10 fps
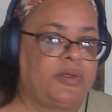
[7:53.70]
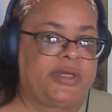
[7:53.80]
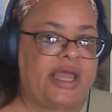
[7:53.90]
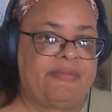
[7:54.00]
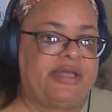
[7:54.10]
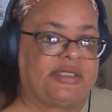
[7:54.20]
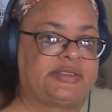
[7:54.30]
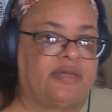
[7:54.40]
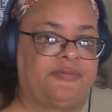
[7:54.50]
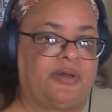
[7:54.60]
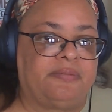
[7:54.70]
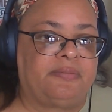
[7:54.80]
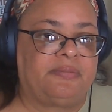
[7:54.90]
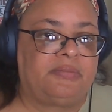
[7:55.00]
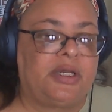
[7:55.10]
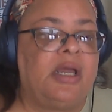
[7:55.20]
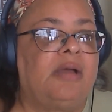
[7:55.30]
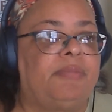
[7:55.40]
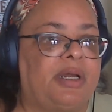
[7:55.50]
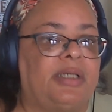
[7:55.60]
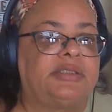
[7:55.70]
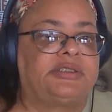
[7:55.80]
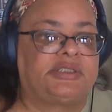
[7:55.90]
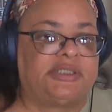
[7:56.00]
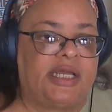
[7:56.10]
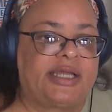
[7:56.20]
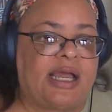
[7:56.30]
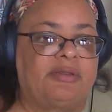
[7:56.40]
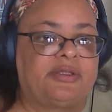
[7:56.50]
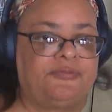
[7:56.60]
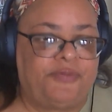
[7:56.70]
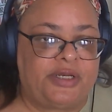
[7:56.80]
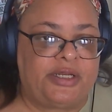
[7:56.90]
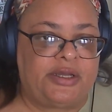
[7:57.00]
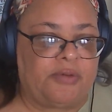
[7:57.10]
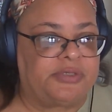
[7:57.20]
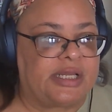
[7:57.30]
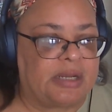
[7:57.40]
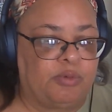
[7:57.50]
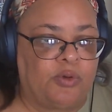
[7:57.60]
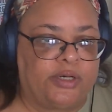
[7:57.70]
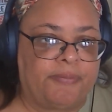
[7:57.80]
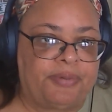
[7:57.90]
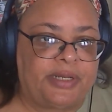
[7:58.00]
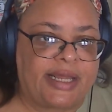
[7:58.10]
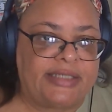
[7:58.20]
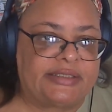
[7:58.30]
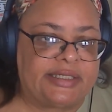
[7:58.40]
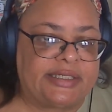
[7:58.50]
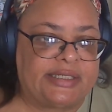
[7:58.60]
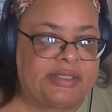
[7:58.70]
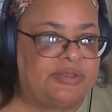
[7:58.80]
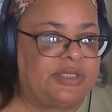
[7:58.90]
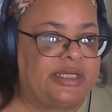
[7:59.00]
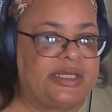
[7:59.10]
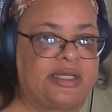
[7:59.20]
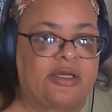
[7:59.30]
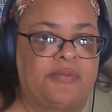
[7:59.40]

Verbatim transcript: You can't make this stuff up. But check out the video that I'm going to place in the